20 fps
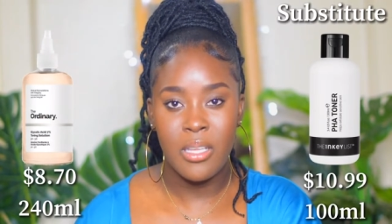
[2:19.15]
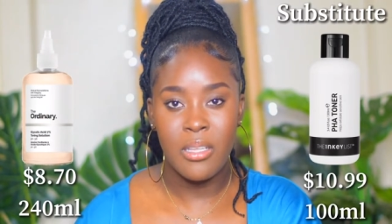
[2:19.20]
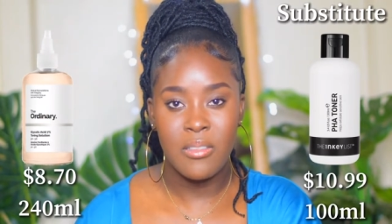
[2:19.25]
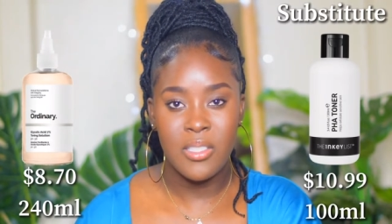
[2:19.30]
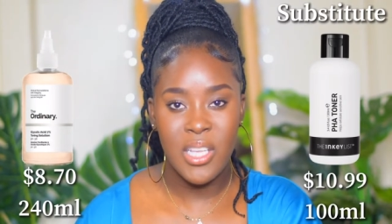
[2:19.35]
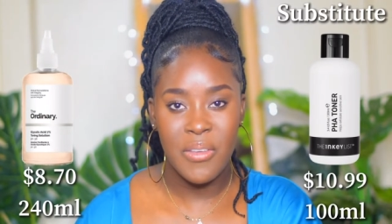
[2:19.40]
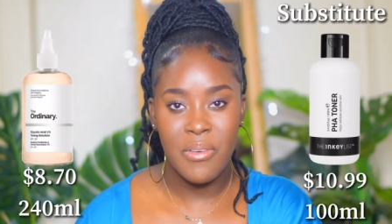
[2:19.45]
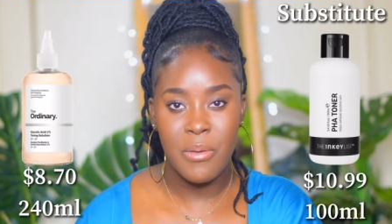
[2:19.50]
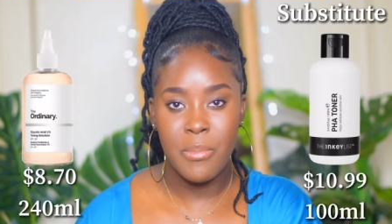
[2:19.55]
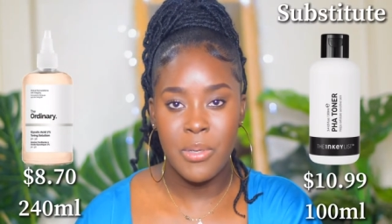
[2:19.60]

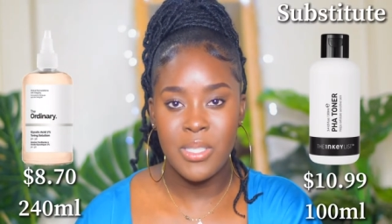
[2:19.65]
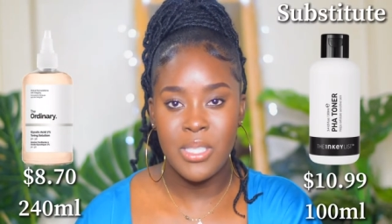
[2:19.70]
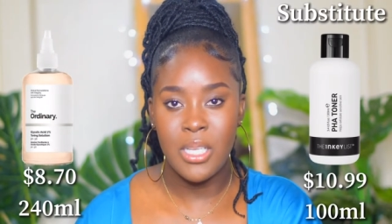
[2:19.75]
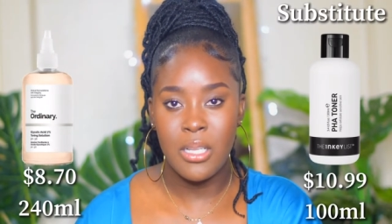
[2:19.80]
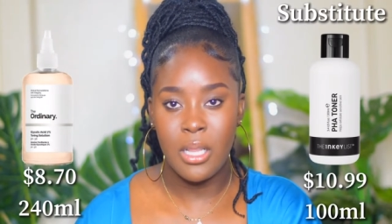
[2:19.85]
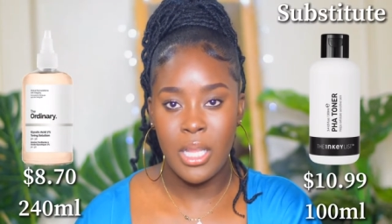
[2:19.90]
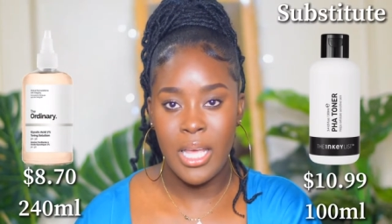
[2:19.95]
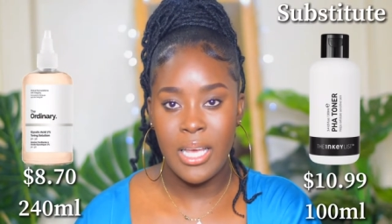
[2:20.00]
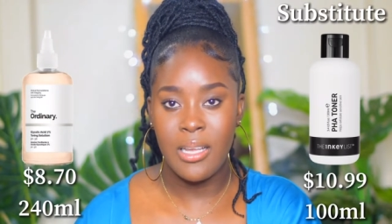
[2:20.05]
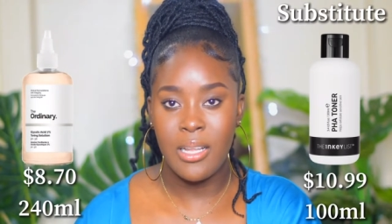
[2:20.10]
7%
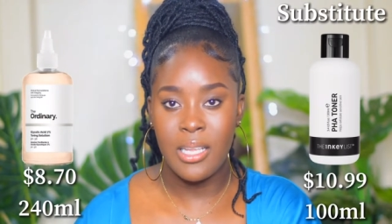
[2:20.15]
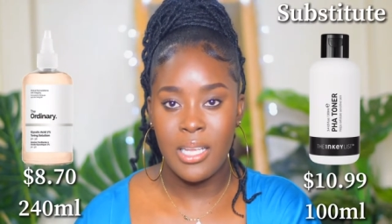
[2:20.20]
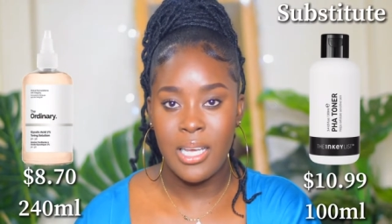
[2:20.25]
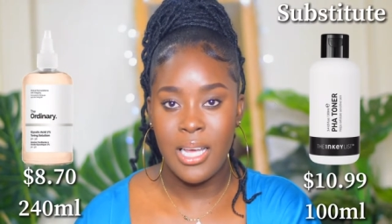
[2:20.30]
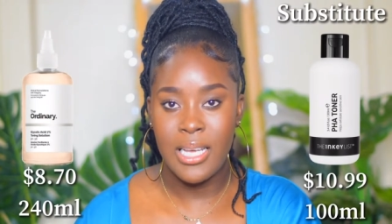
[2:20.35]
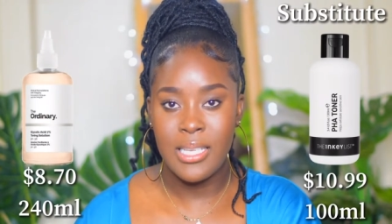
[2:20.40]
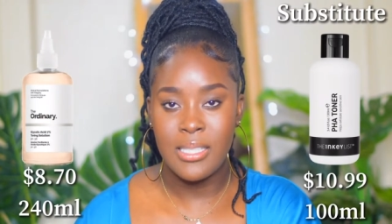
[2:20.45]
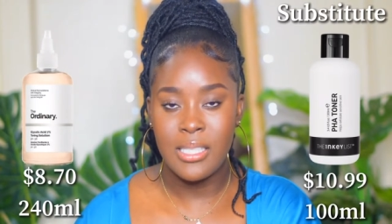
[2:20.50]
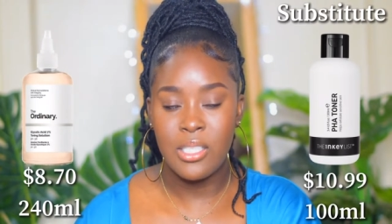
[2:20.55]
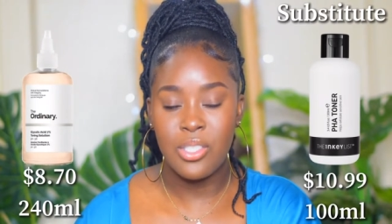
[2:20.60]
glycolic
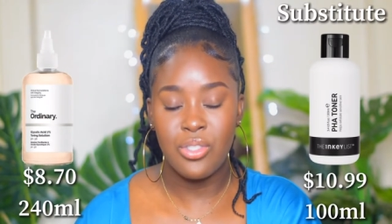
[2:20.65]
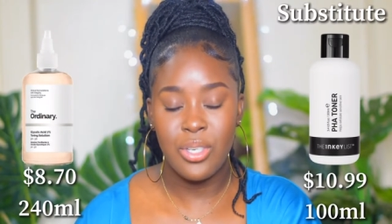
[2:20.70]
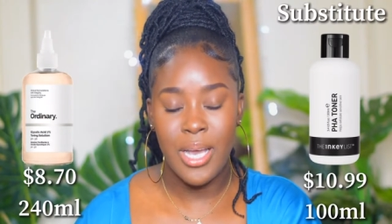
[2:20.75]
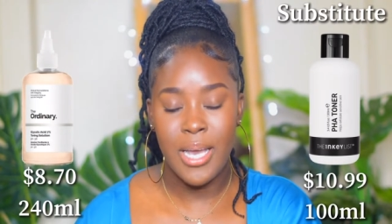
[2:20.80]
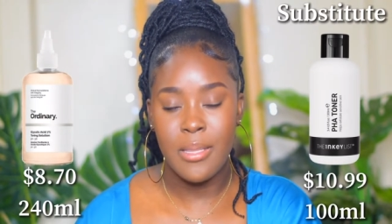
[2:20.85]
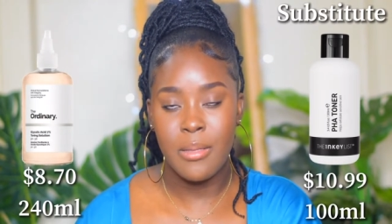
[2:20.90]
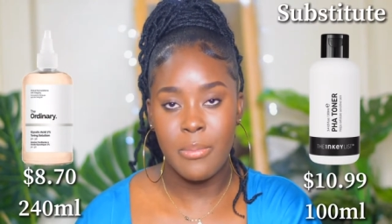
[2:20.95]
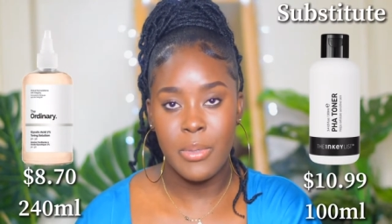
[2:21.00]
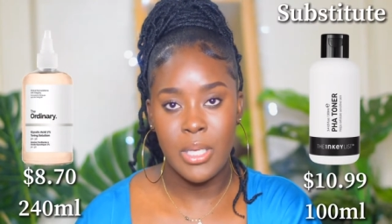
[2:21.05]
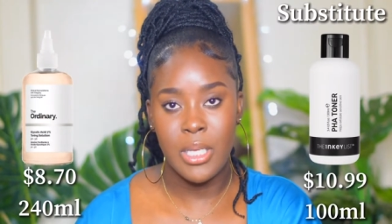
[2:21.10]
acid, try the
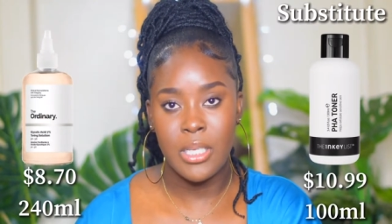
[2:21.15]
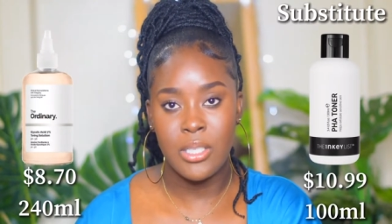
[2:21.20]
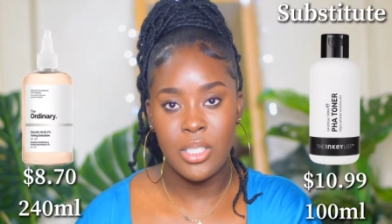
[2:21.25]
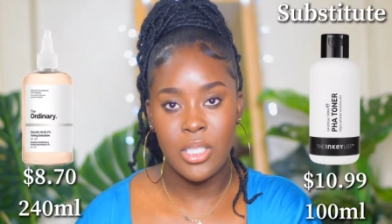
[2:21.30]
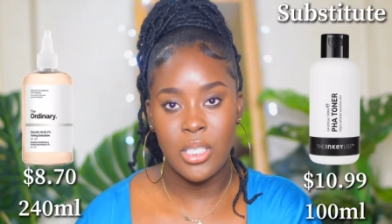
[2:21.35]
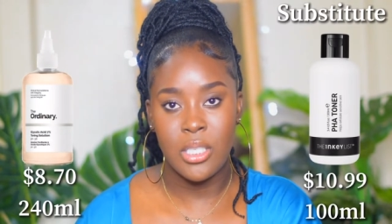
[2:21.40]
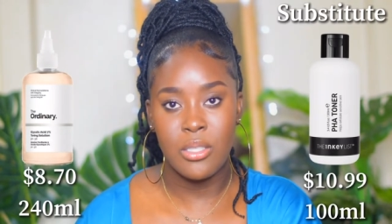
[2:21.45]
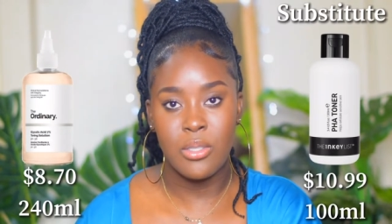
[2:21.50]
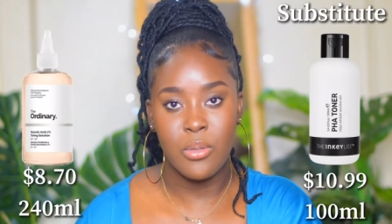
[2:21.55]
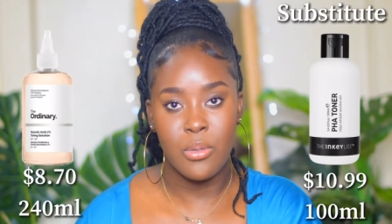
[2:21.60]

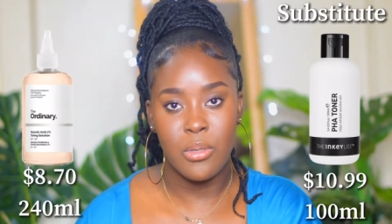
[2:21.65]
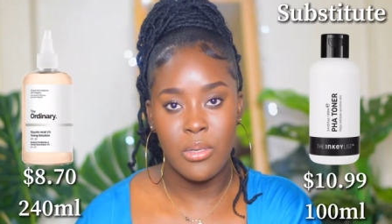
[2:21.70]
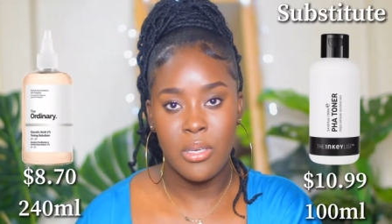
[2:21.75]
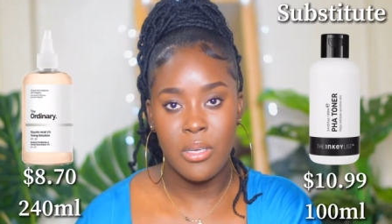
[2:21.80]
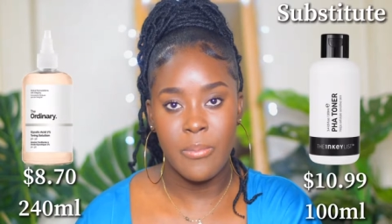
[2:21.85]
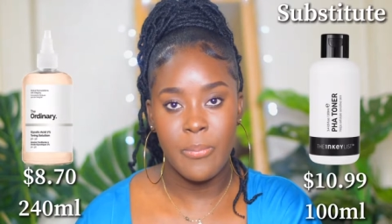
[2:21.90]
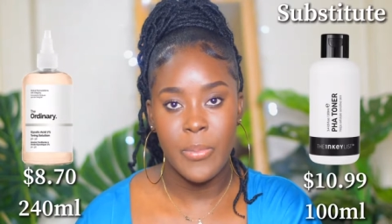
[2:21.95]
PHA toner.